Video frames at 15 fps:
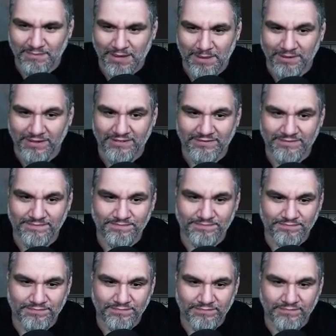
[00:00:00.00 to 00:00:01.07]
Maybe.
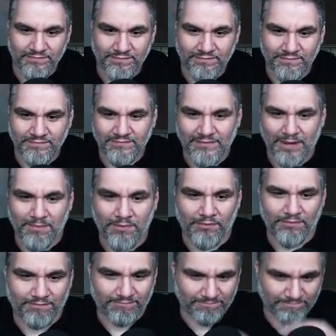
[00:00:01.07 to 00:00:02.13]
Do we
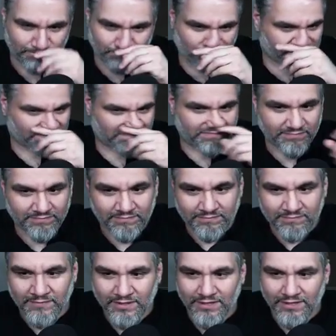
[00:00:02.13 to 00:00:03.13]
want to give them elephants though?